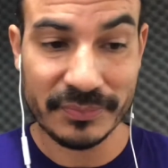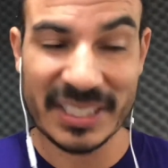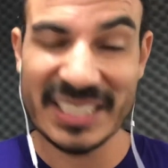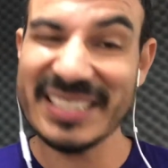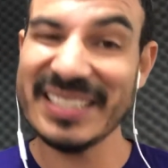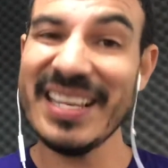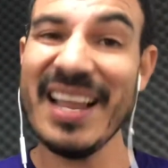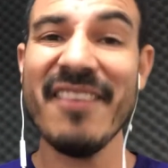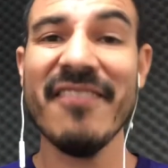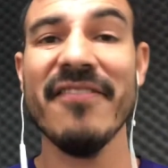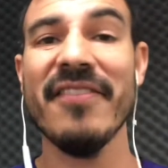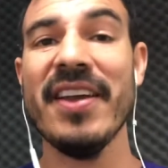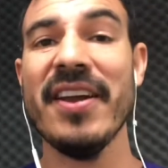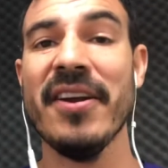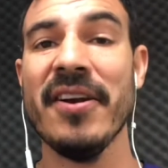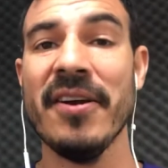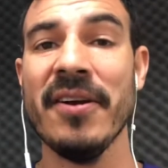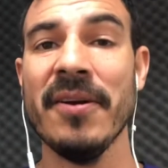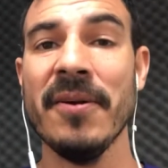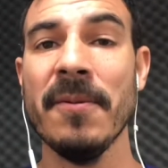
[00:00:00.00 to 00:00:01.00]
not
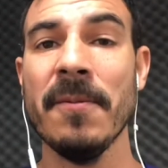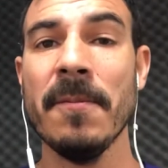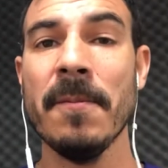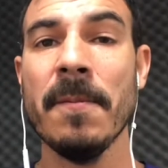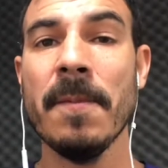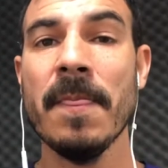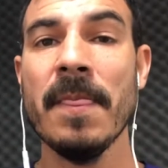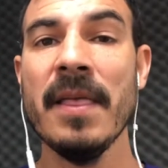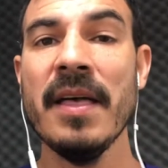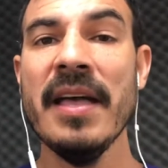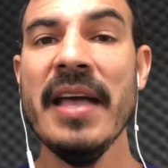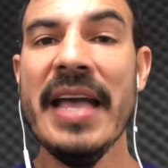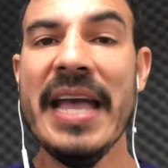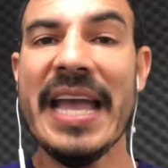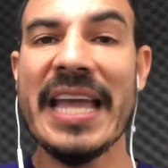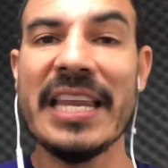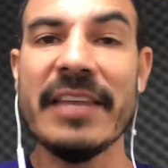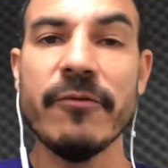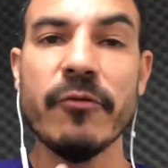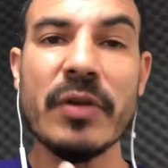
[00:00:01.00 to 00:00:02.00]
fair.
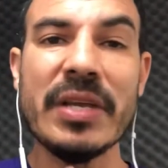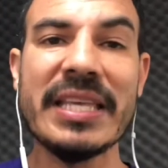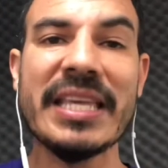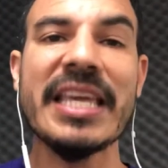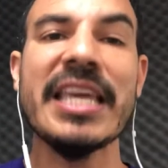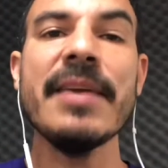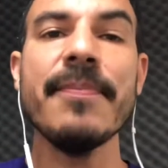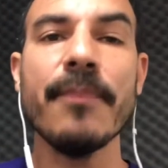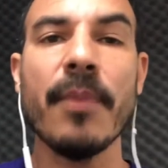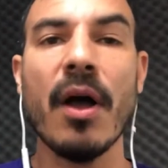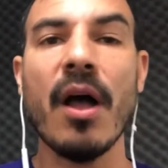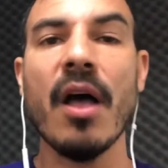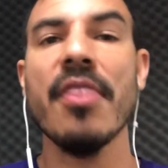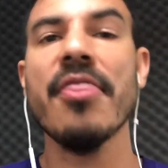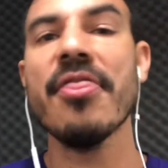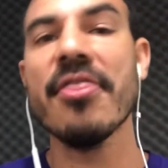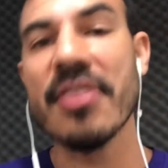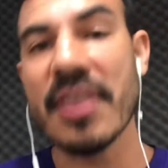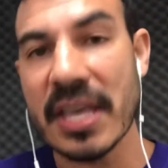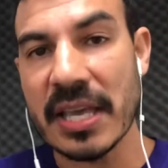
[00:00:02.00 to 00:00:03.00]
And if we keep on
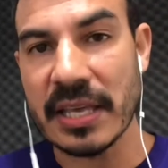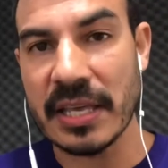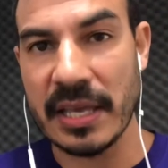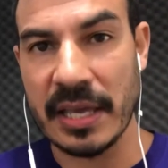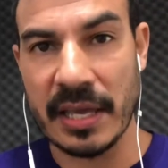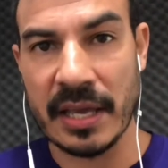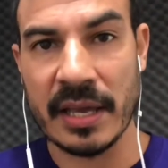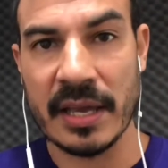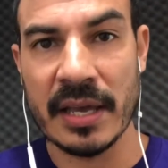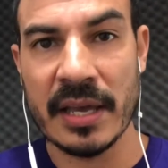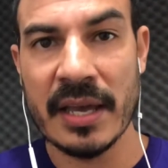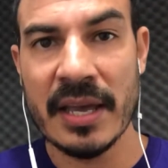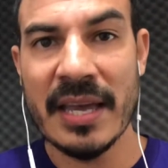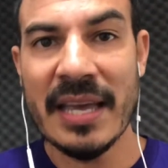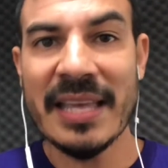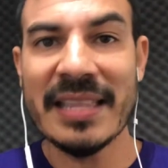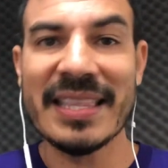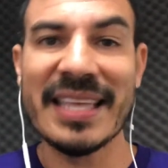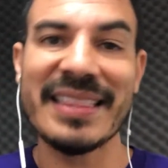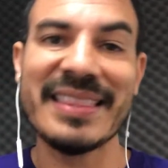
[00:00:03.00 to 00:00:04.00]
thinking
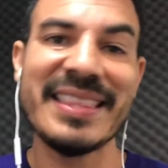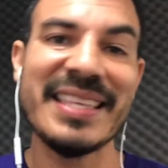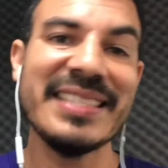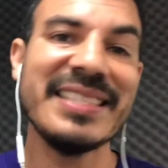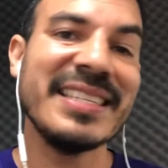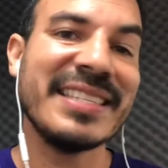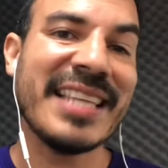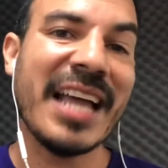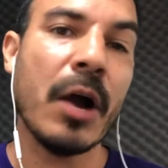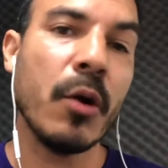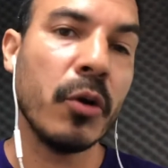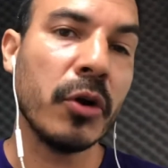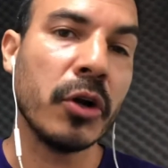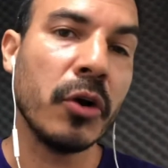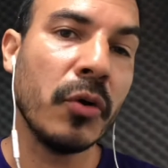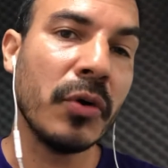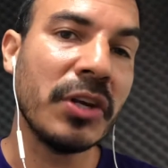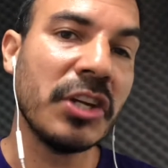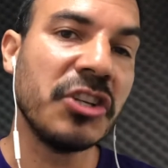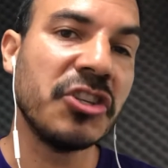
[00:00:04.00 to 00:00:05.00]
that this is how we're
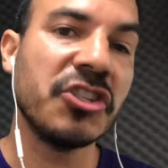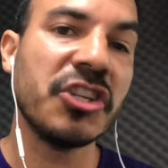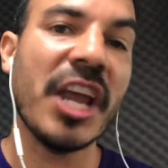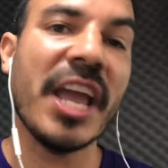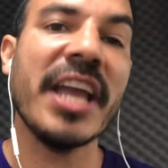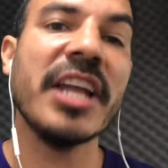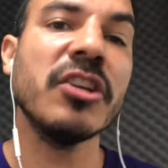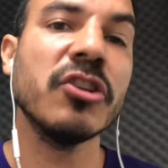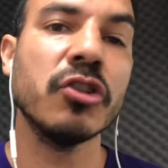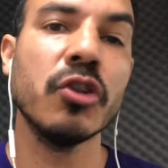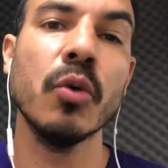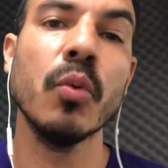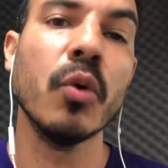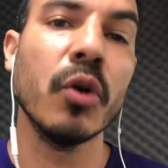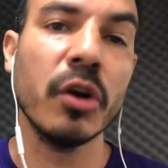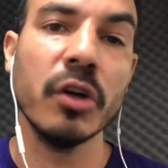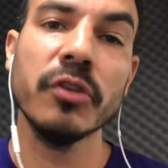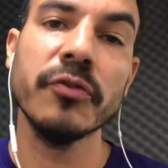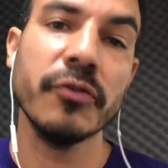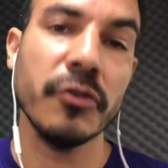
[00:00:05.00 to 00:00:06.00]
going to change the
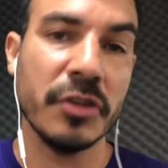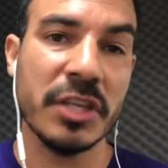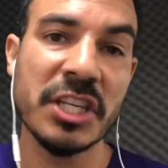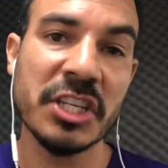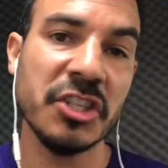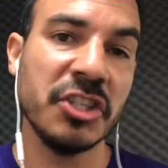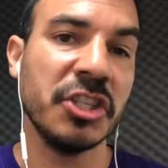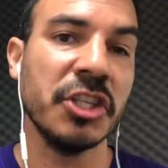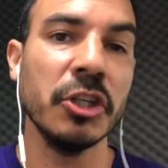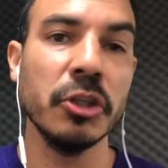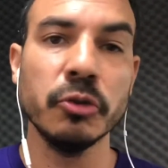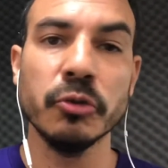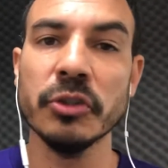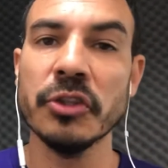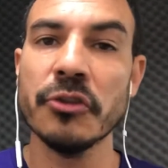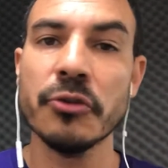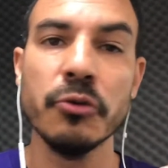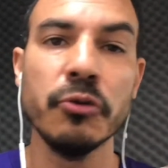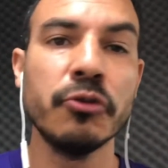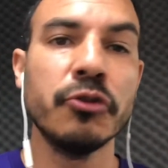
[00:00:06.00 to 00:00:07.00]
world for these children
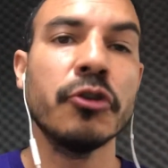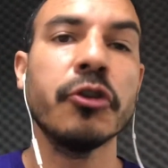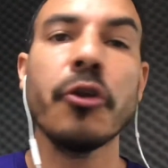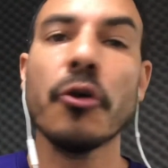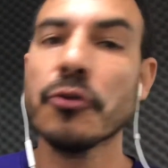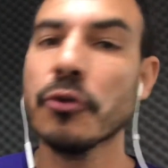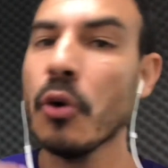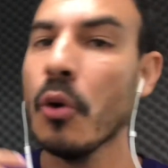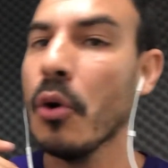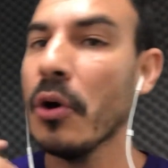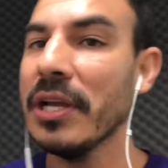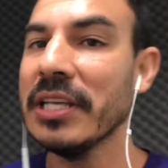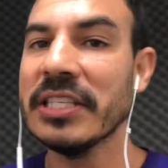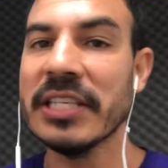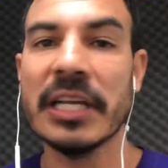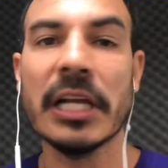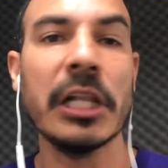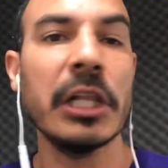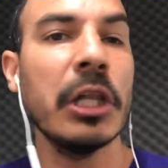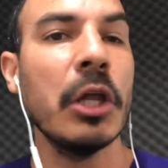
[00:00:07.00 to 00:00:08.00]
through toys
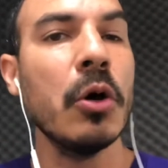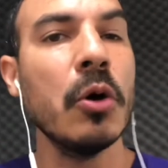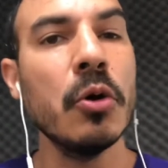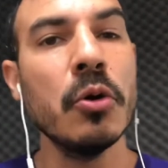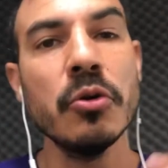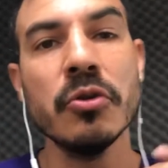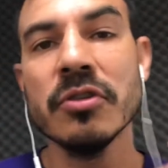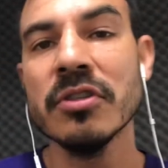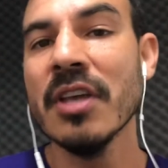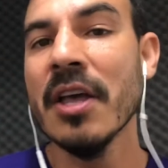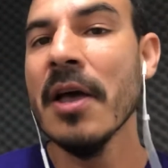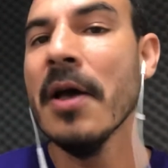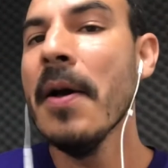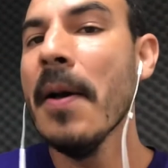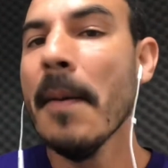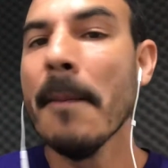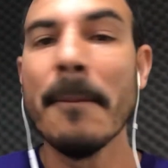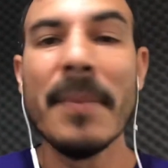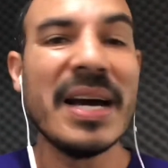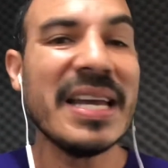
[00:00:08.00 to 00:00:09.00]
and clothes,
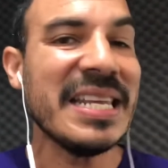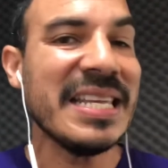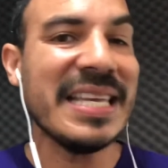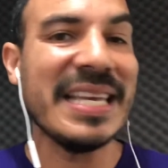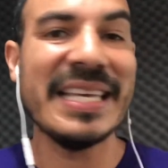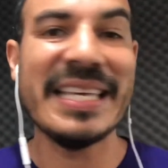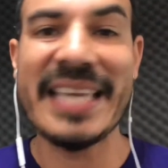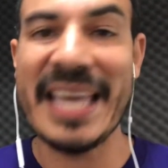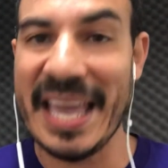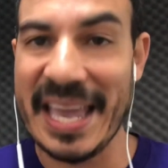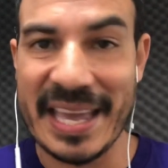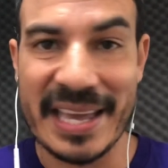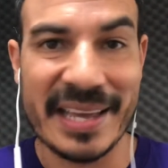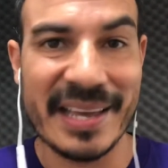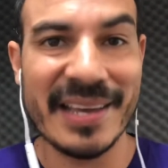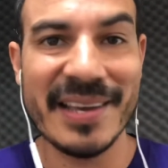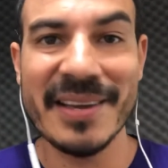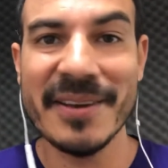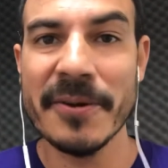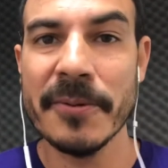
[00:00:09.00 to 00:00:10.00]
money and
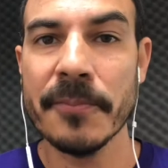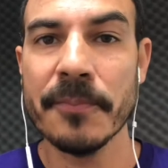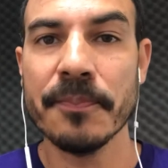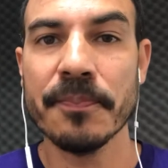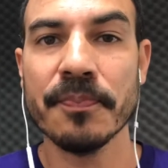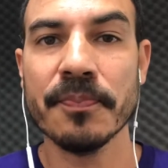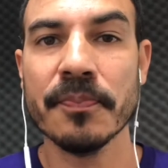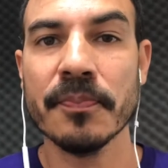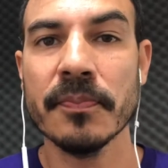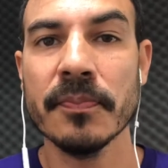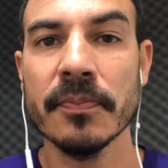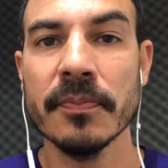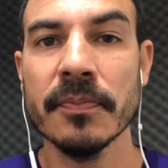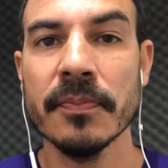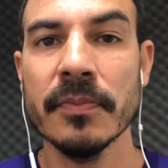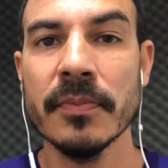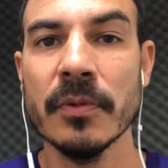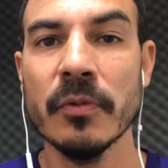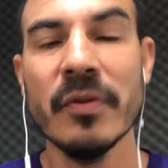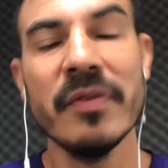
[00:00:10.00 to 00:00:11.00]
cake,
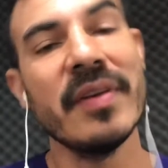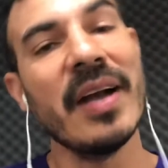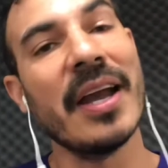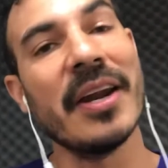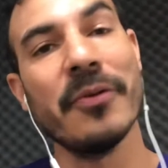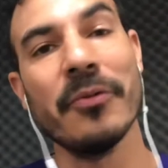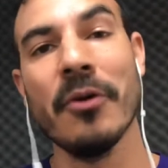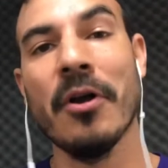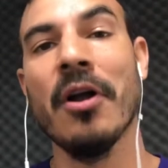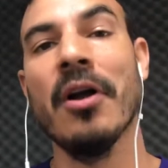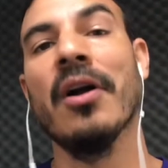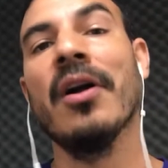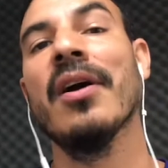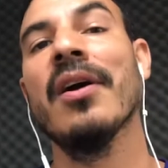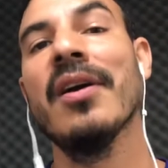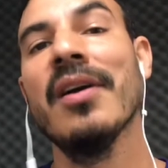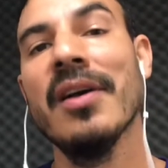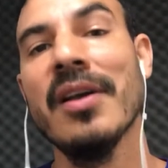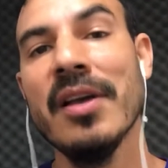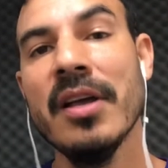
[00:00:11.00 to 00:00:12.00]
we've got it wrong.
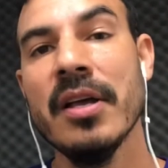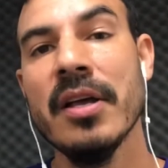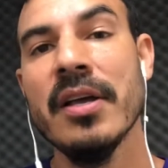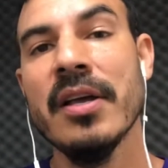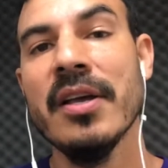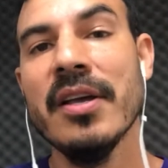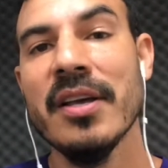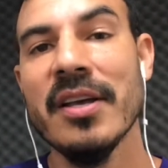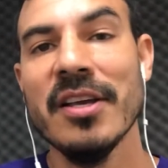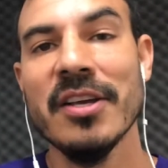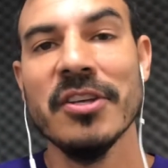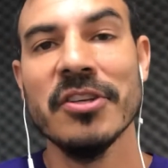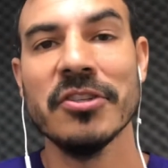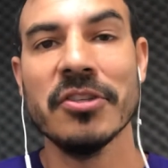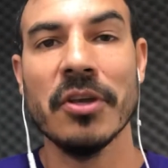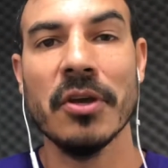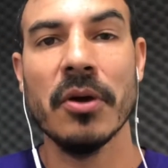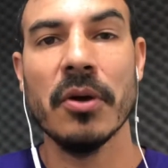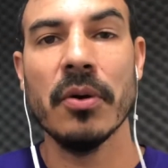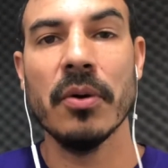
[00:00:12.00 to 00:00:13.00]

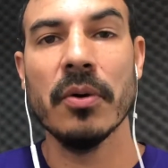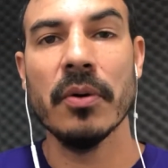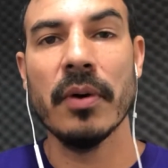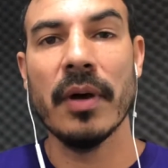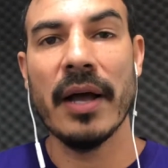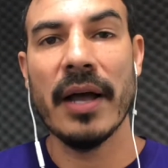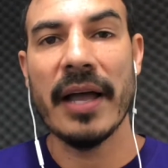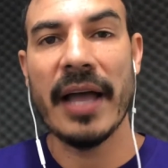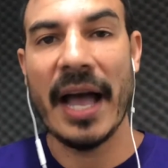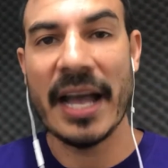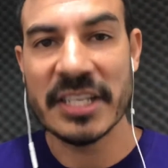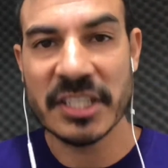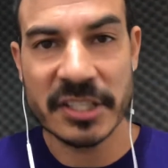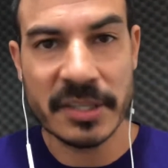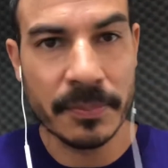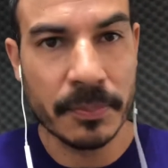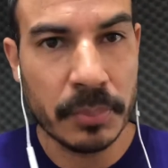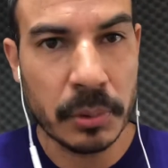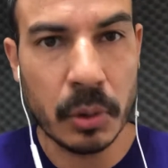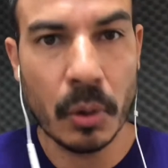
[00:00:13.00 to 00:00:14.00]
So I just
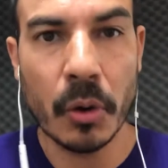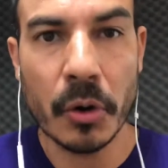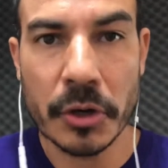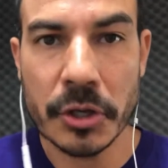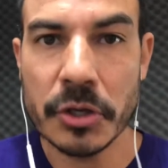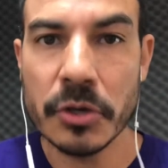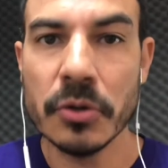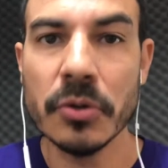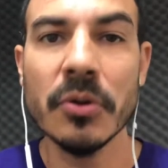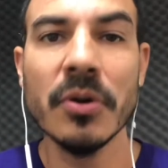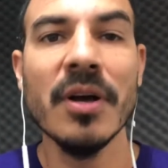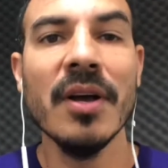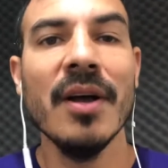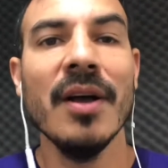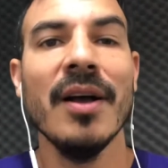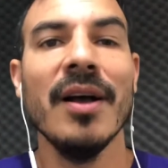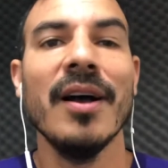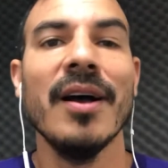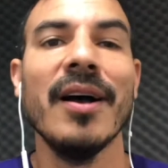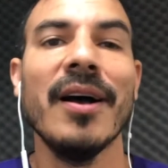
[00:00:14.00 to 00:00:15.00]
implore you,
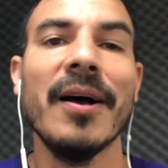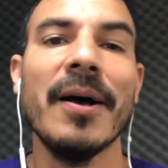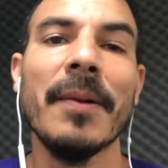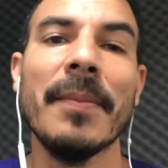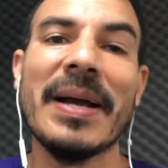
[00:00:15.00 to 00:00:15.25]
I